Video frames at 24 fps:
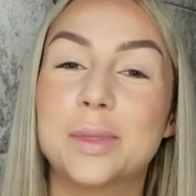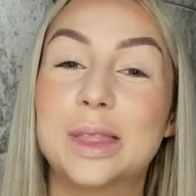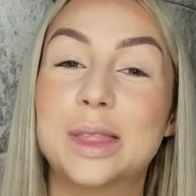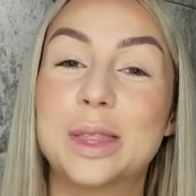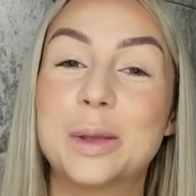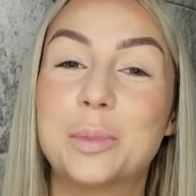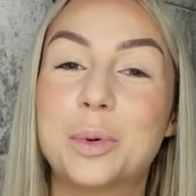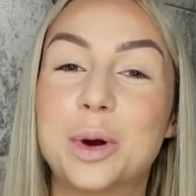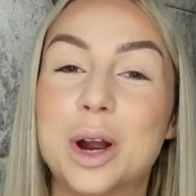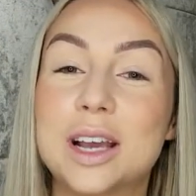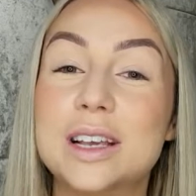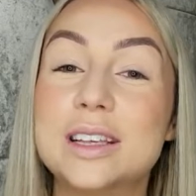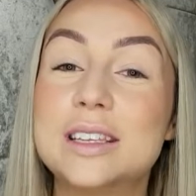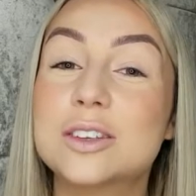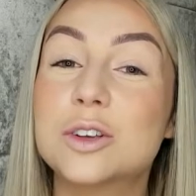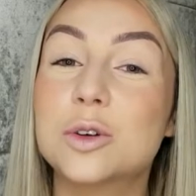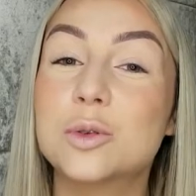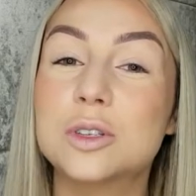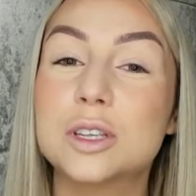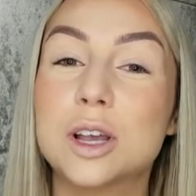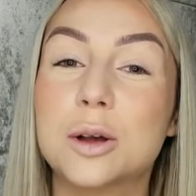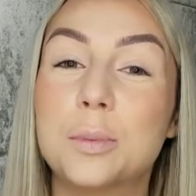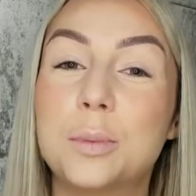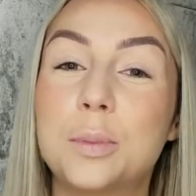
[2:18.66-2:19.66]
the price
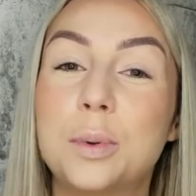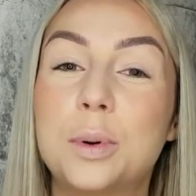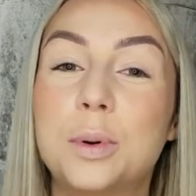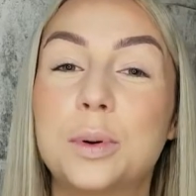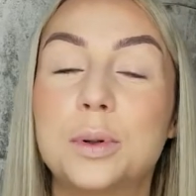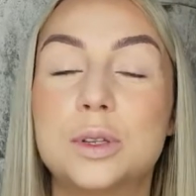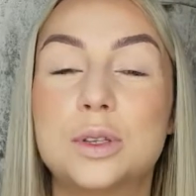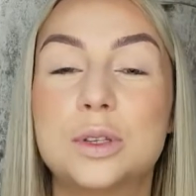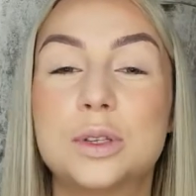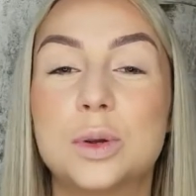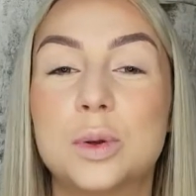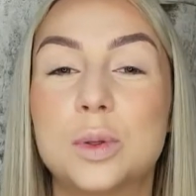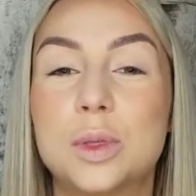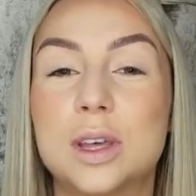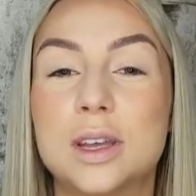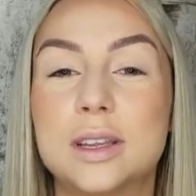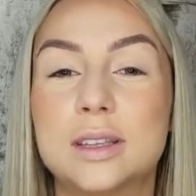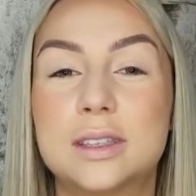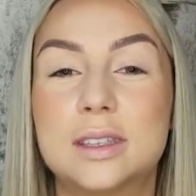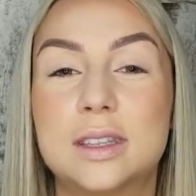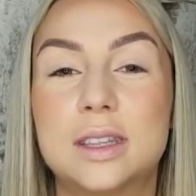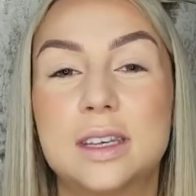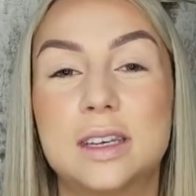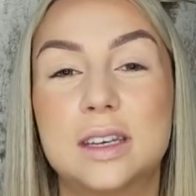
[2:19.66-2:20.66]
goes up so
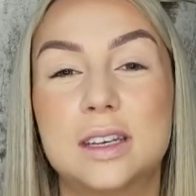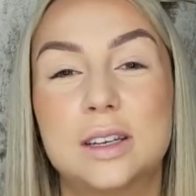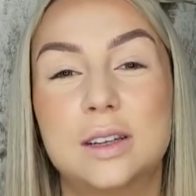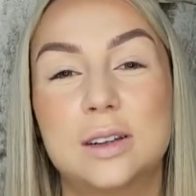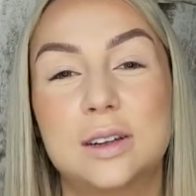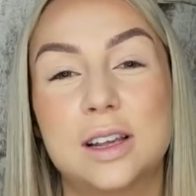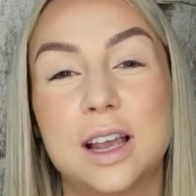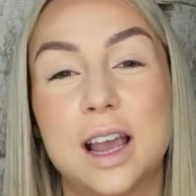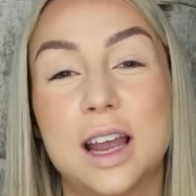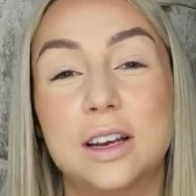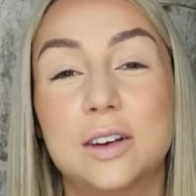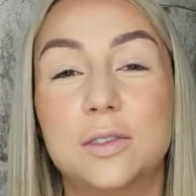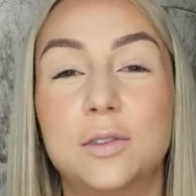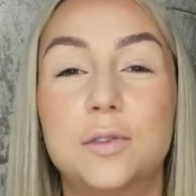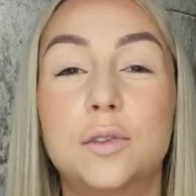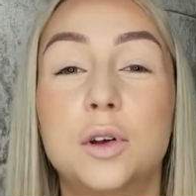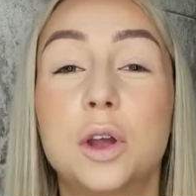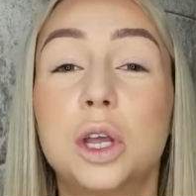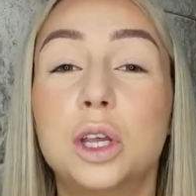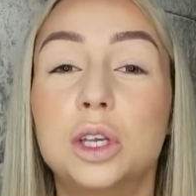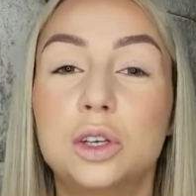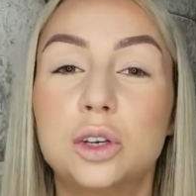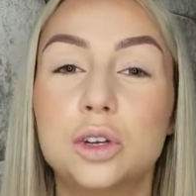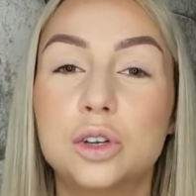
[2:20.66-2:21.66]
that the kind of
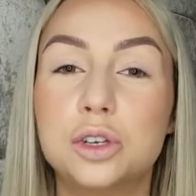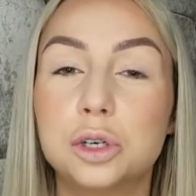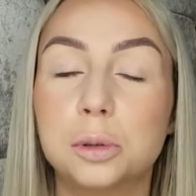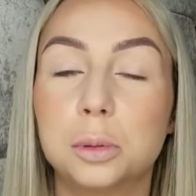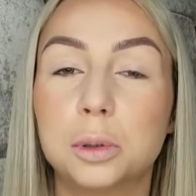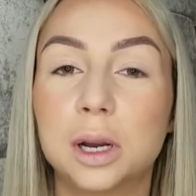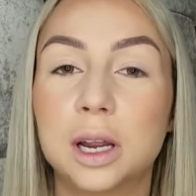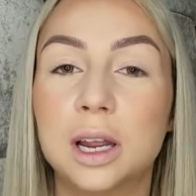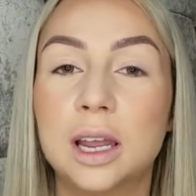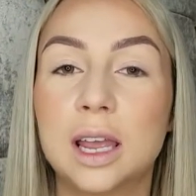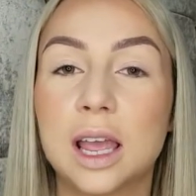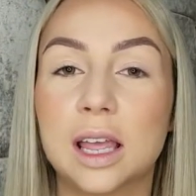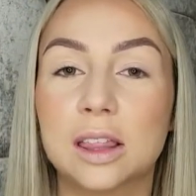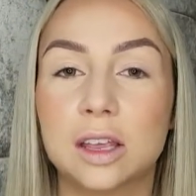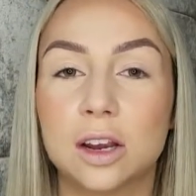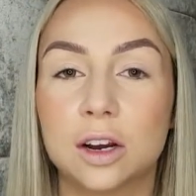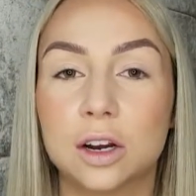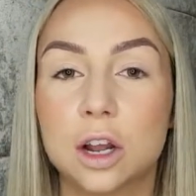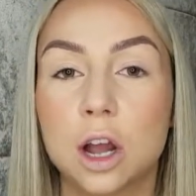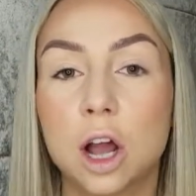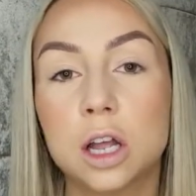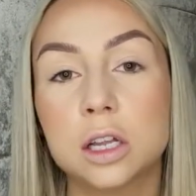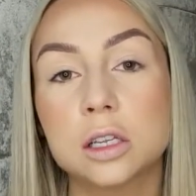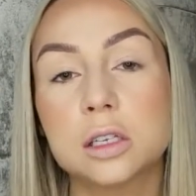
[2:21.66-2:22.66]
YouTuber can get their
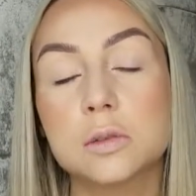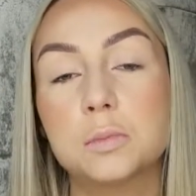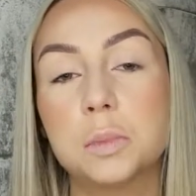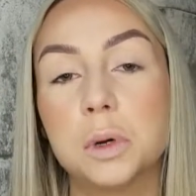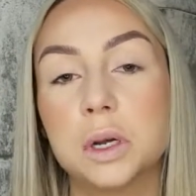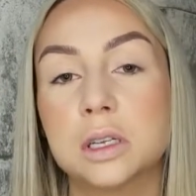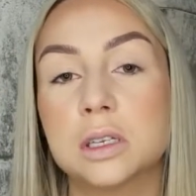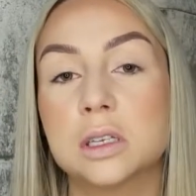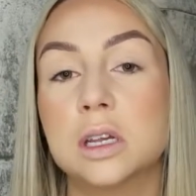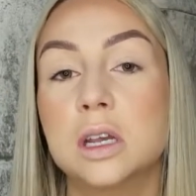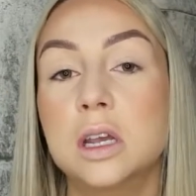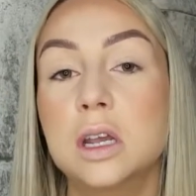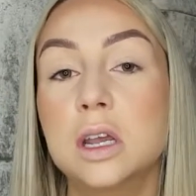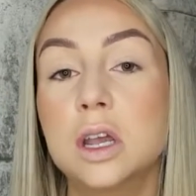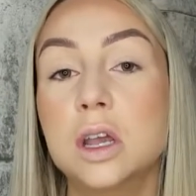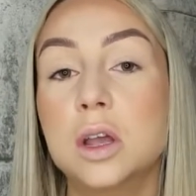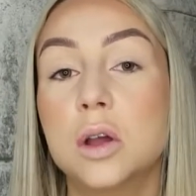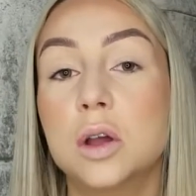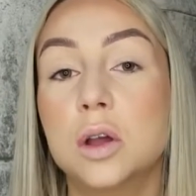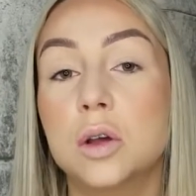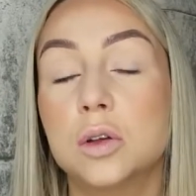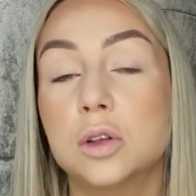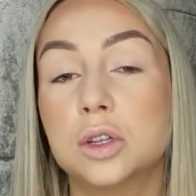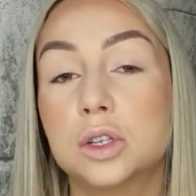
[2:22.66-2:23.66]
cut, but
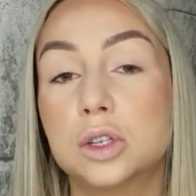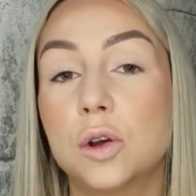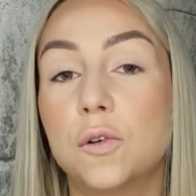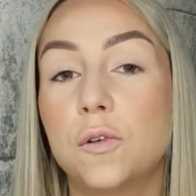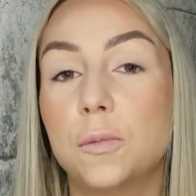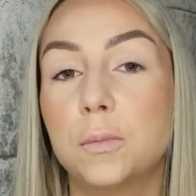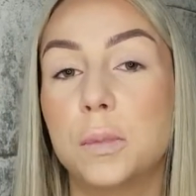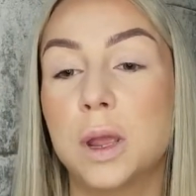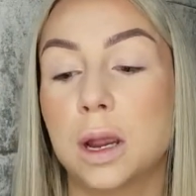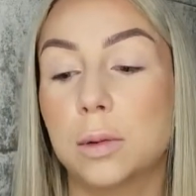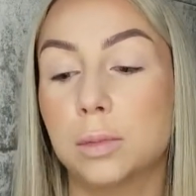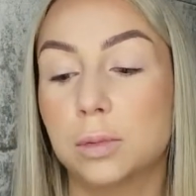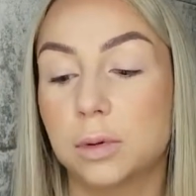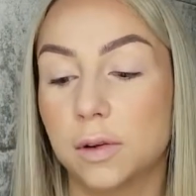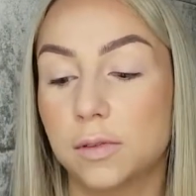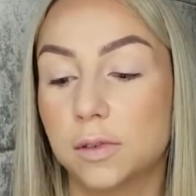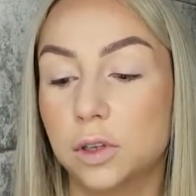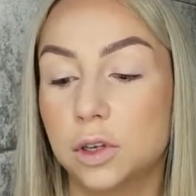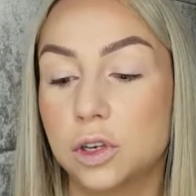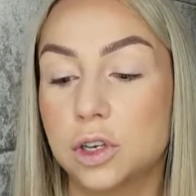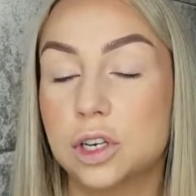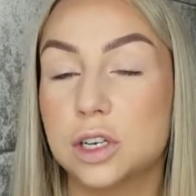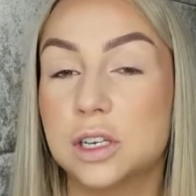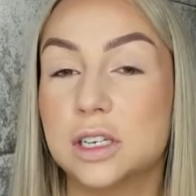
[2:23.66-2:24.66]
Soph and Makeup
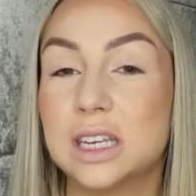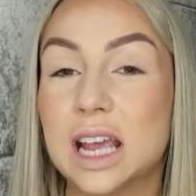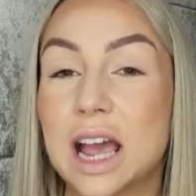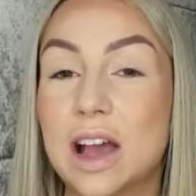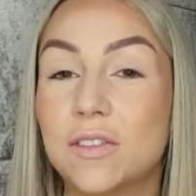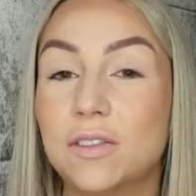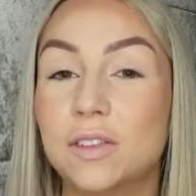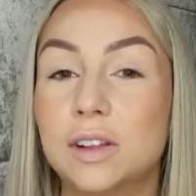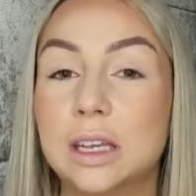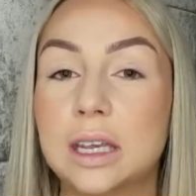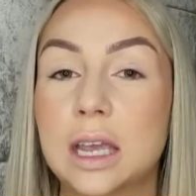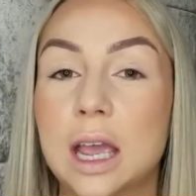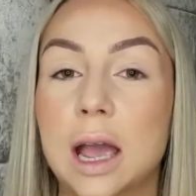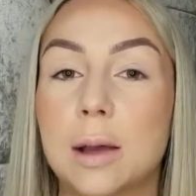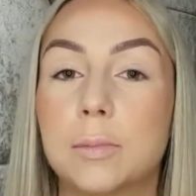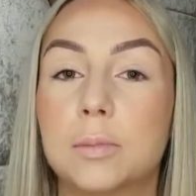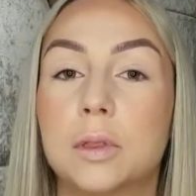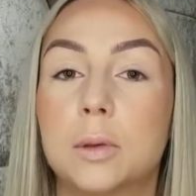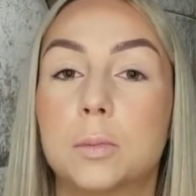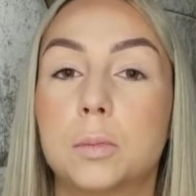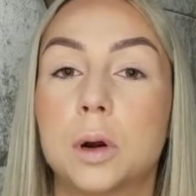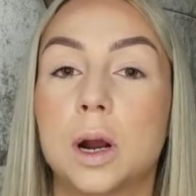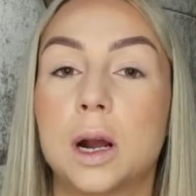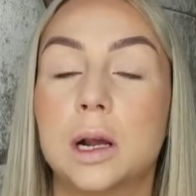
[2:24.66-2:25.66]
Revolution definitely
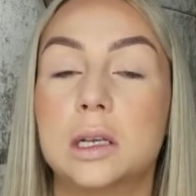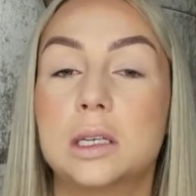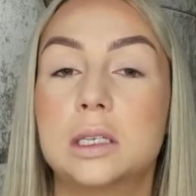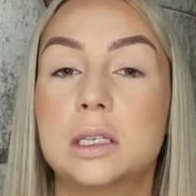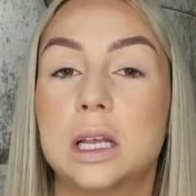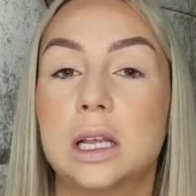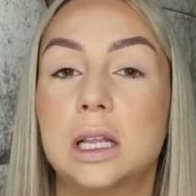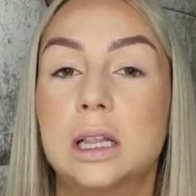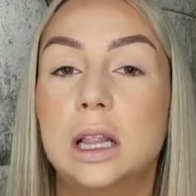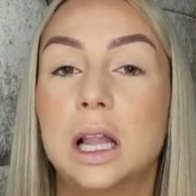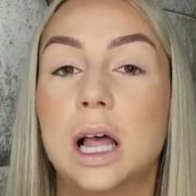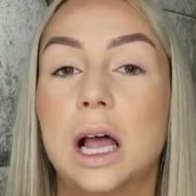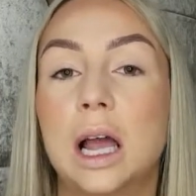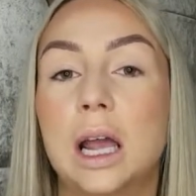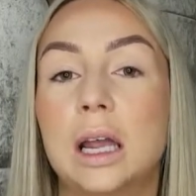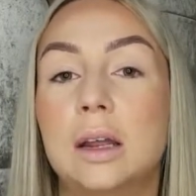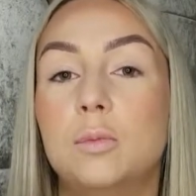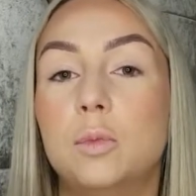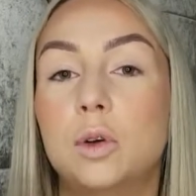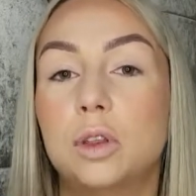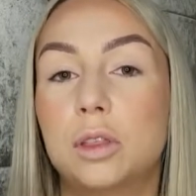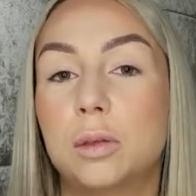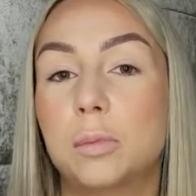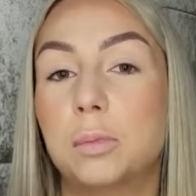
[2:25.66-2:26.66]
kept the price in
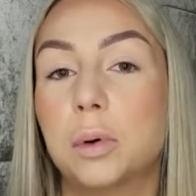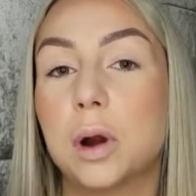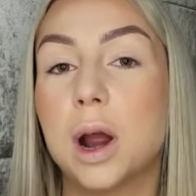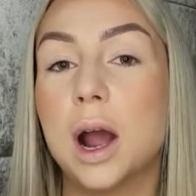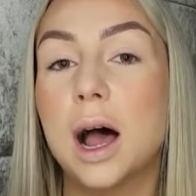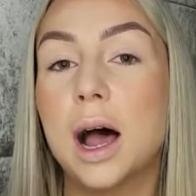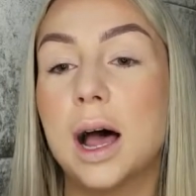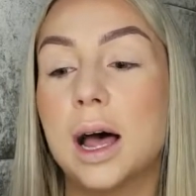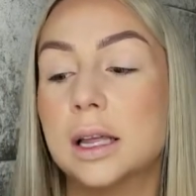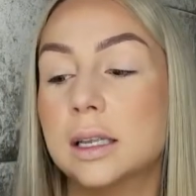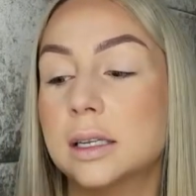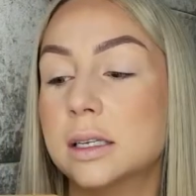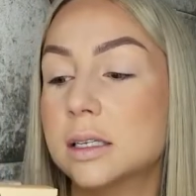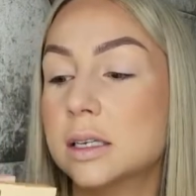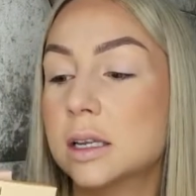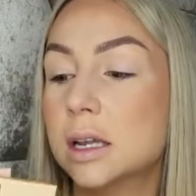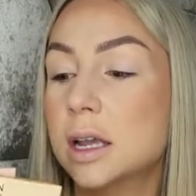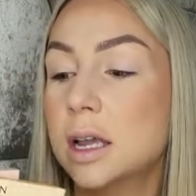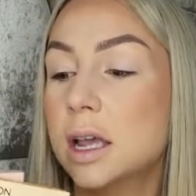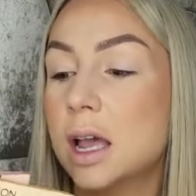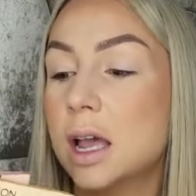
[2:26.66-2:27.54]
line with the brand.